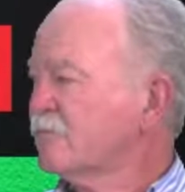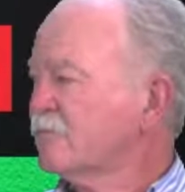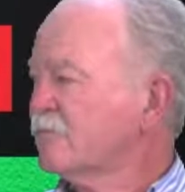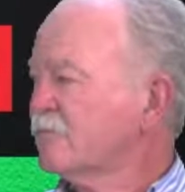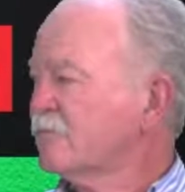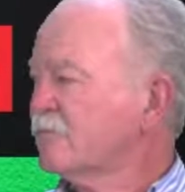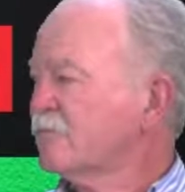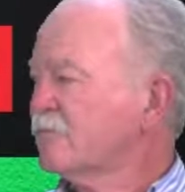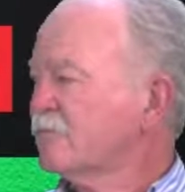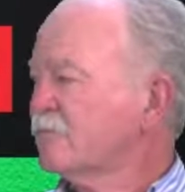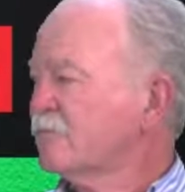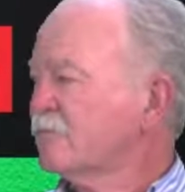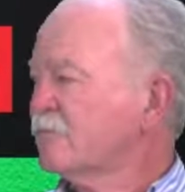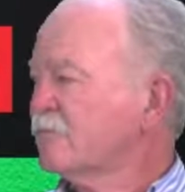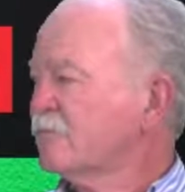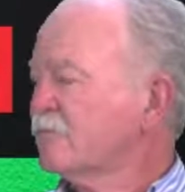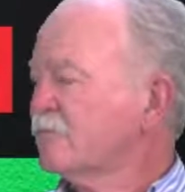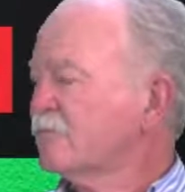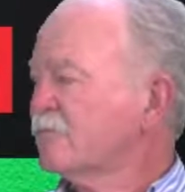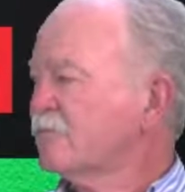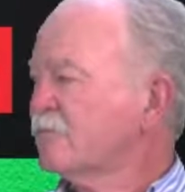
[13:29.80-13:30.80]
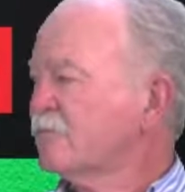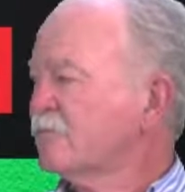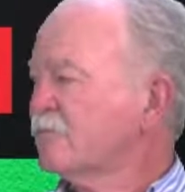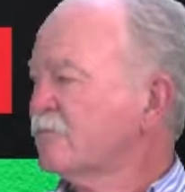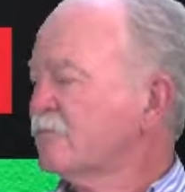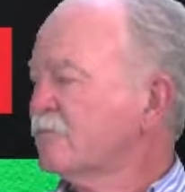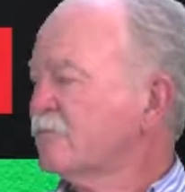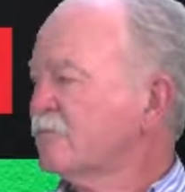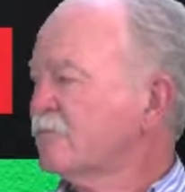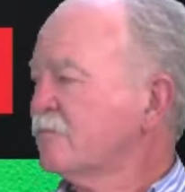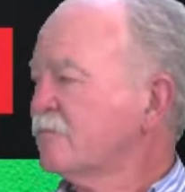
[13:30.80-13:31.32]

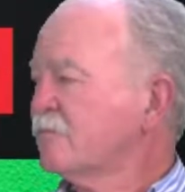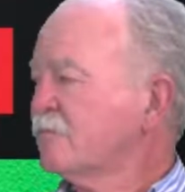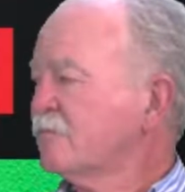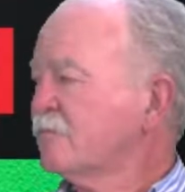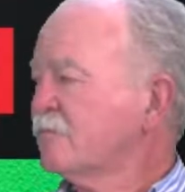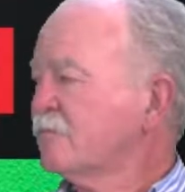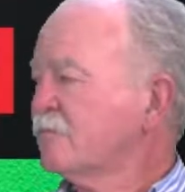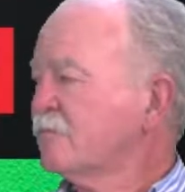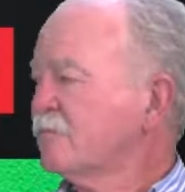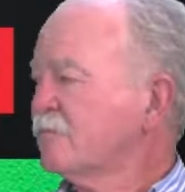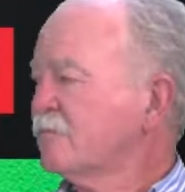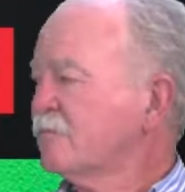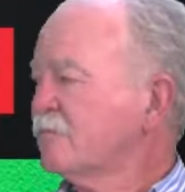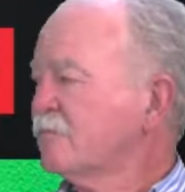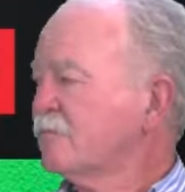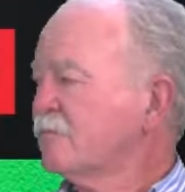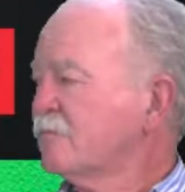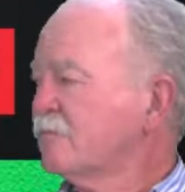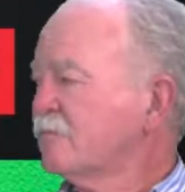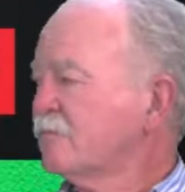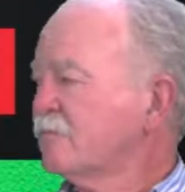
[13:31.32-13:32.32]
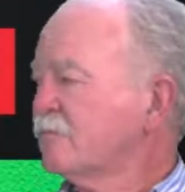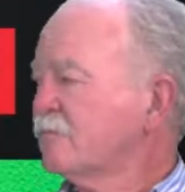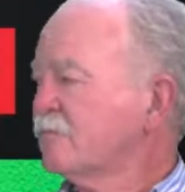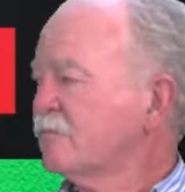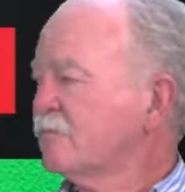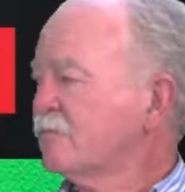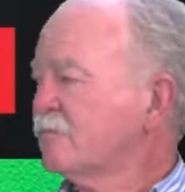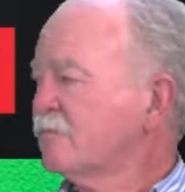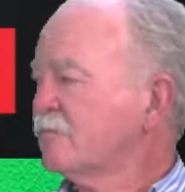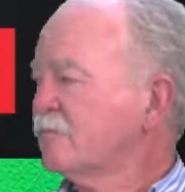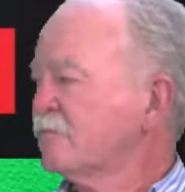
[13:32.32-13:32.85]

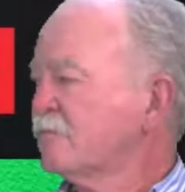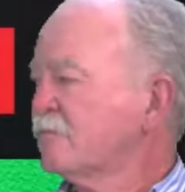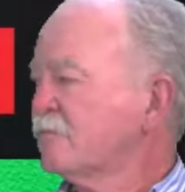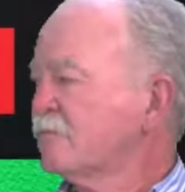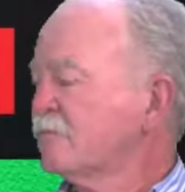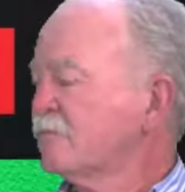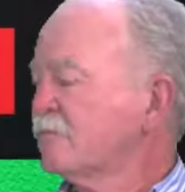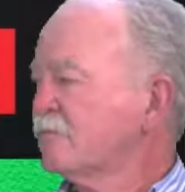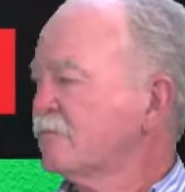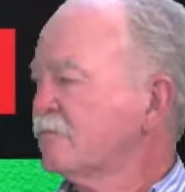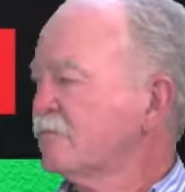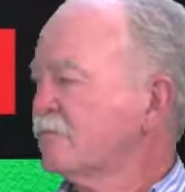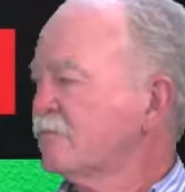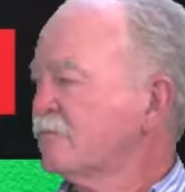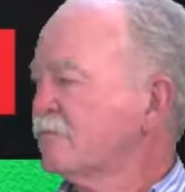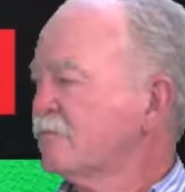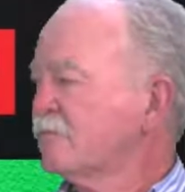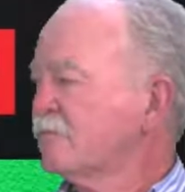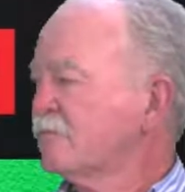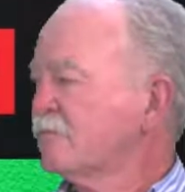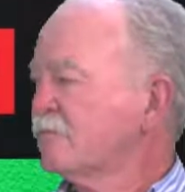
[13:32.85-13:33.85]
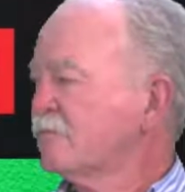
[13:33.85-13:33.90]
(silent)